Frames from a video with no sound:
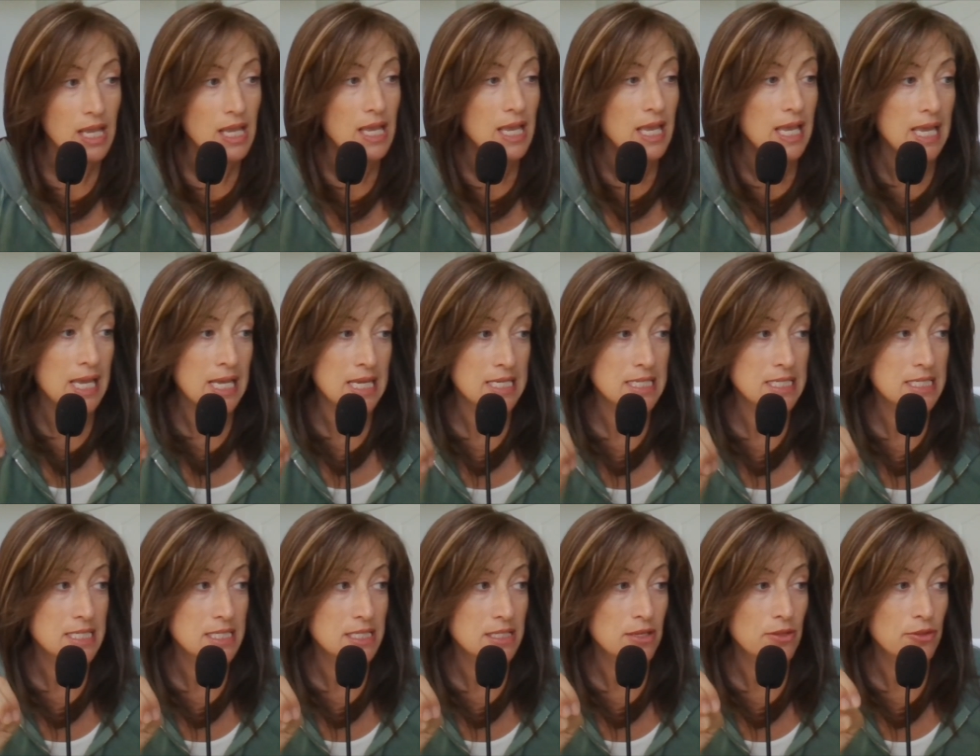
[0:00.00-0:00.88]

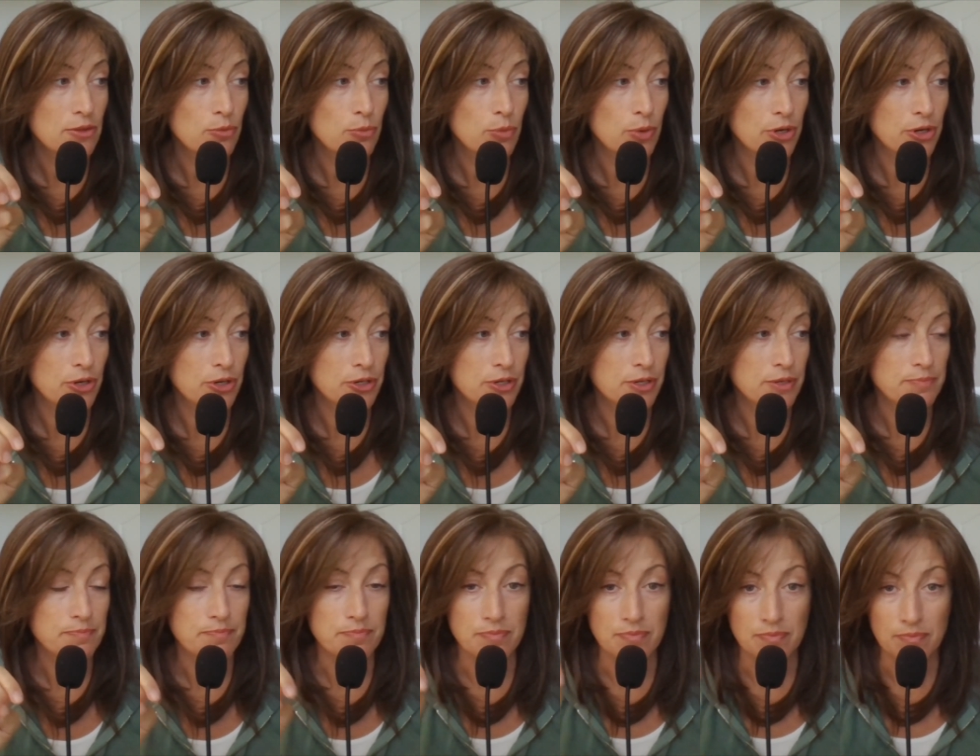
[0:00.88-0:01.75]
is the word
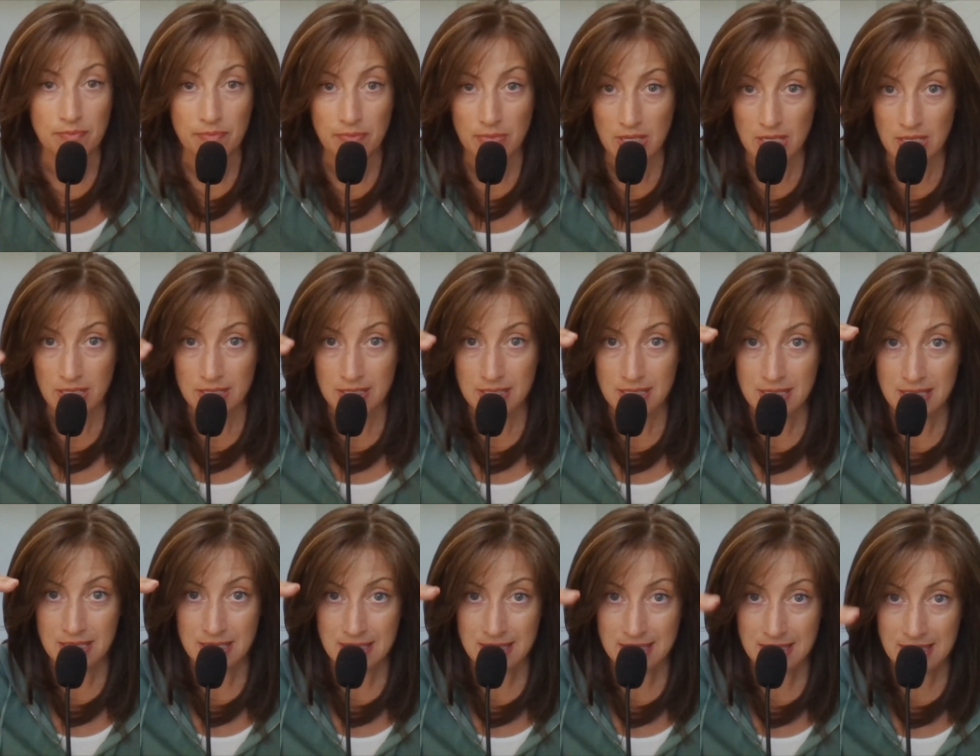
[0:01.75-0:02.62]

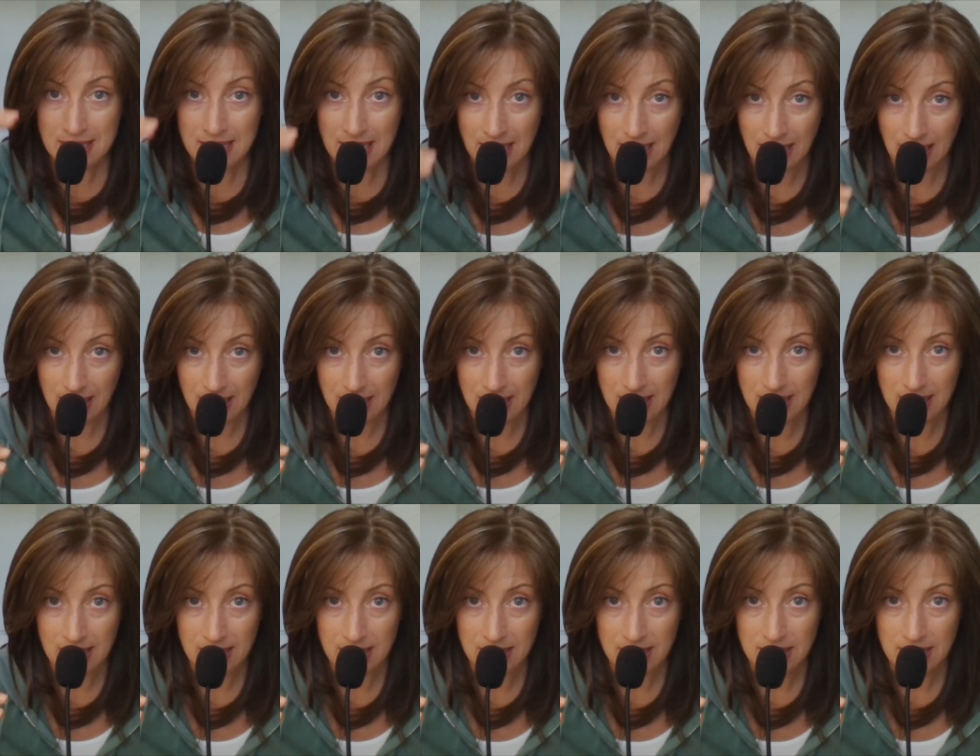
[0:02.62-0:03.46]
sink,